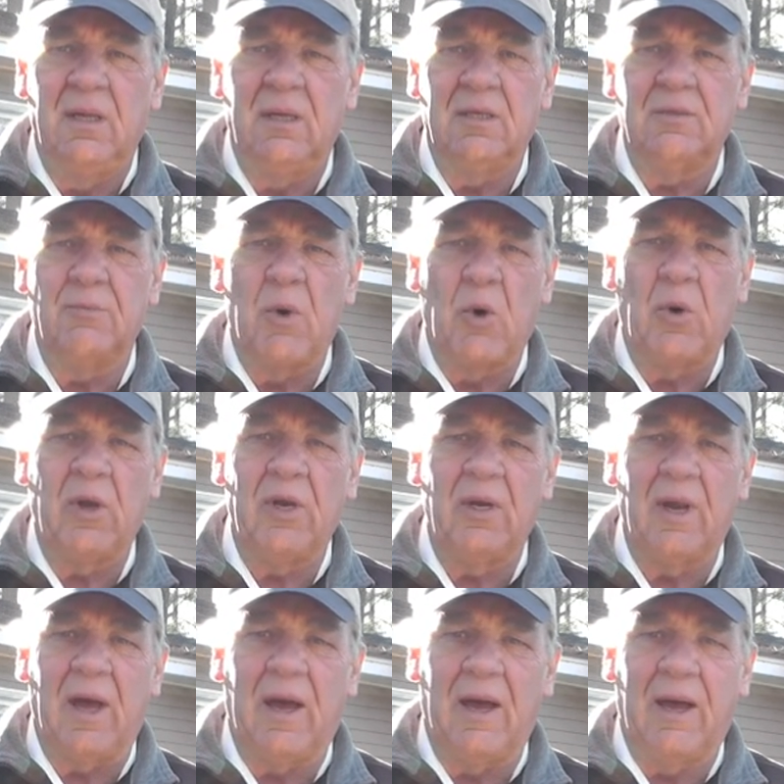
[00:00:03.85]
This
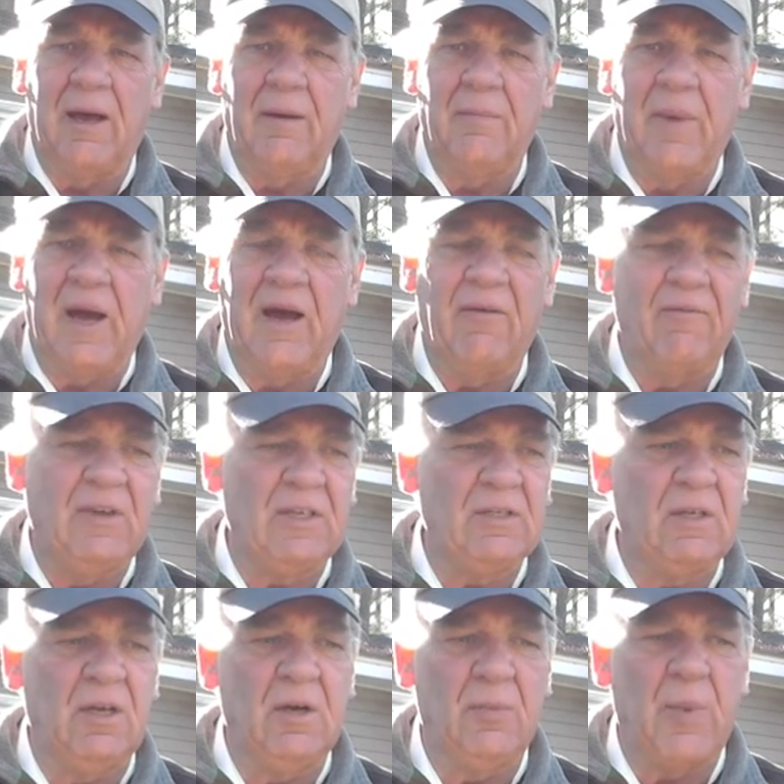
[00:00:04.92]
morning I'm out
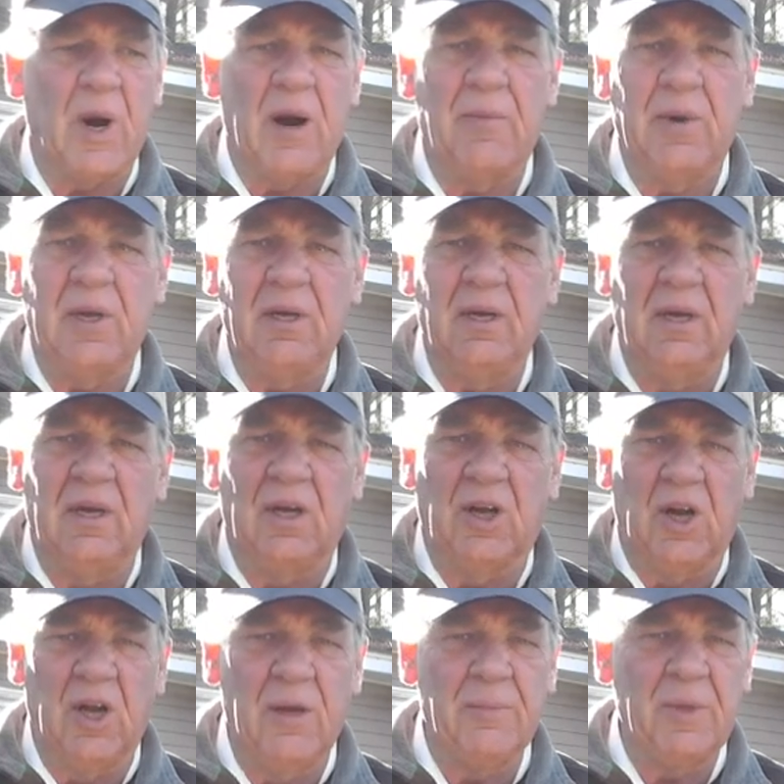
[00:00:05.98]
visiting a property in
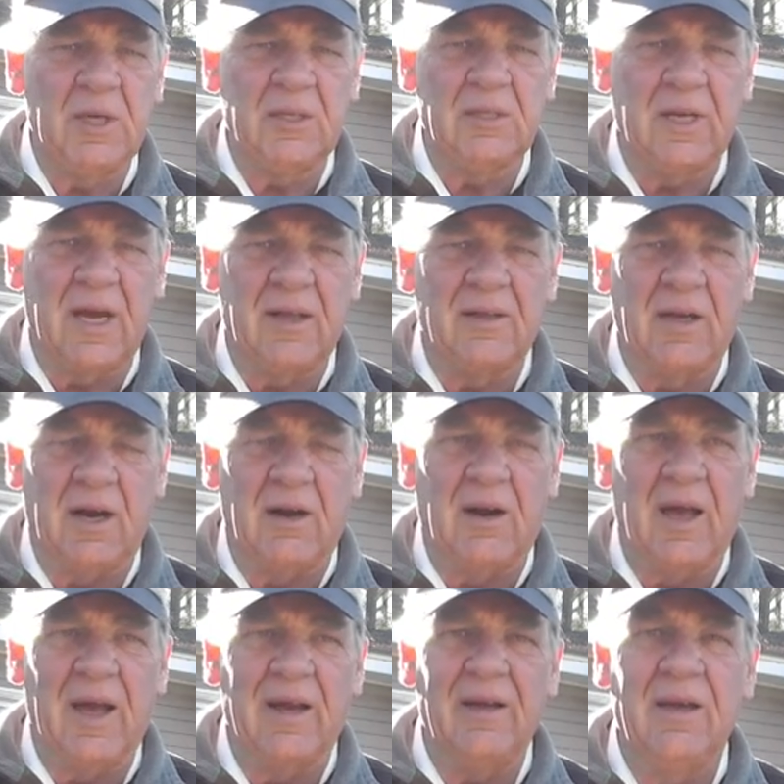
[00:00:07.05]
Columbia, South
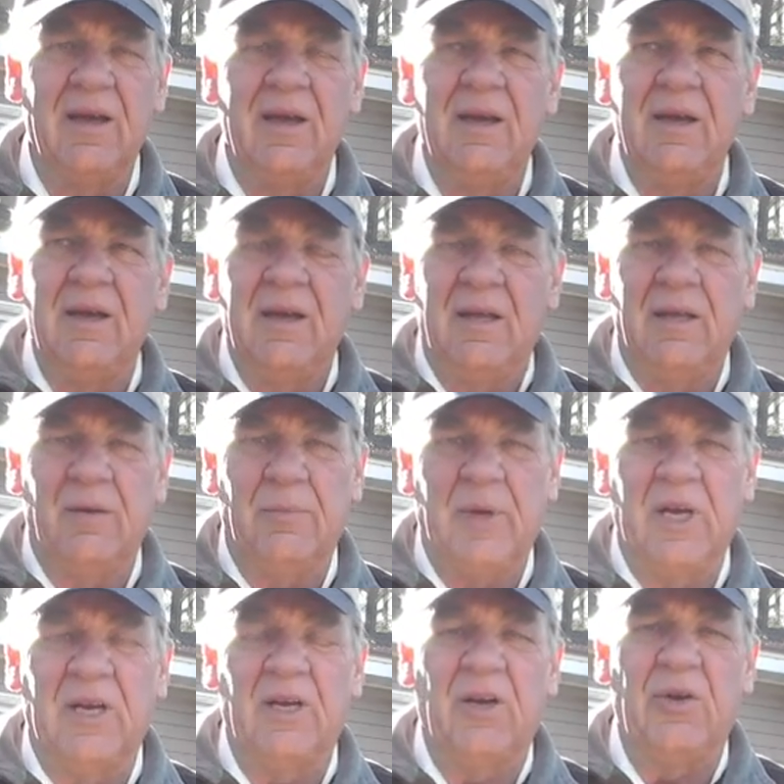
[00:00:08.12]
Carolina that'll
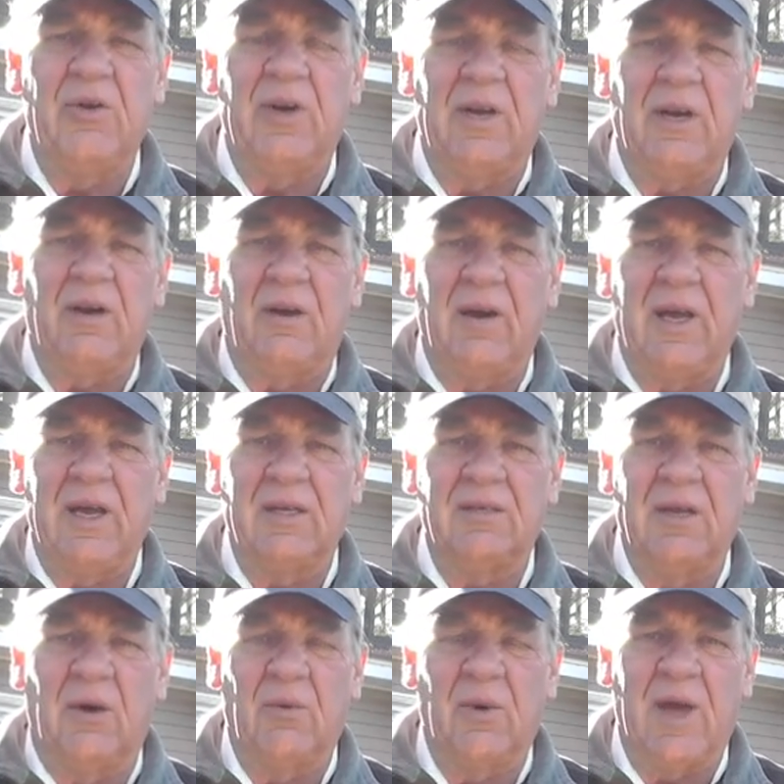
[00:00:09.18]
be included in our
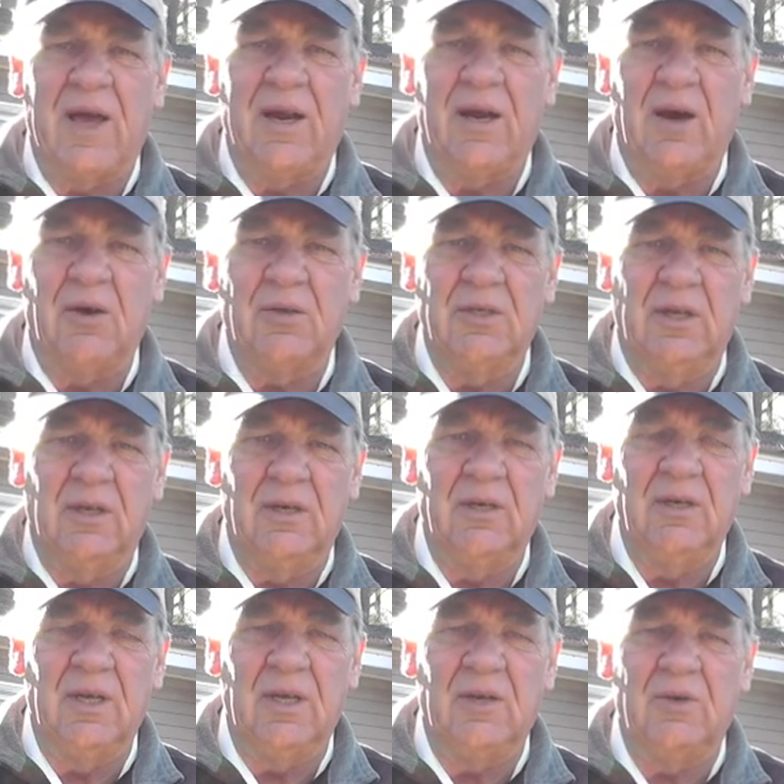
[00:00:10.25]
next online auction.
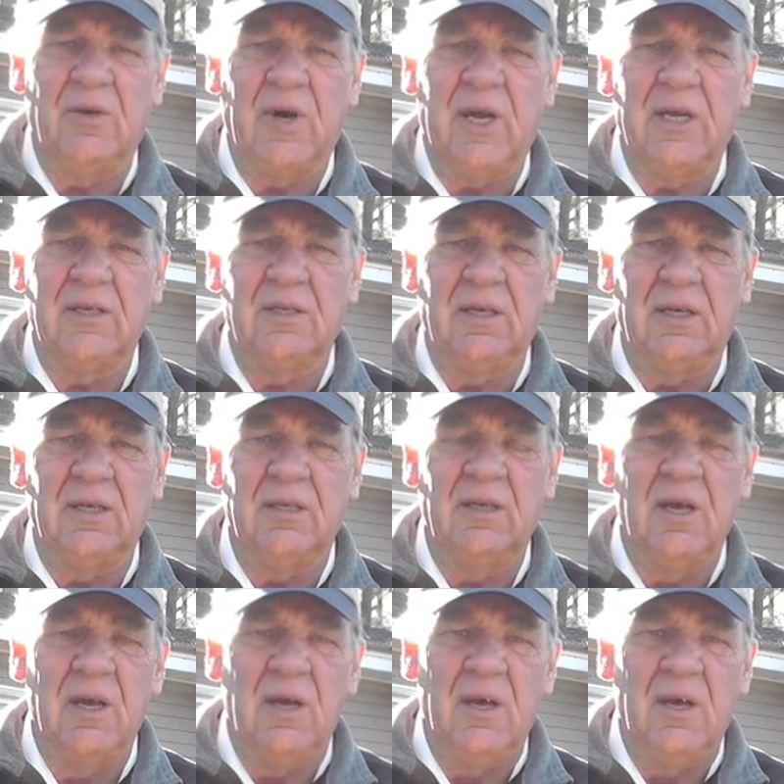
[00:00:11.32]
The address is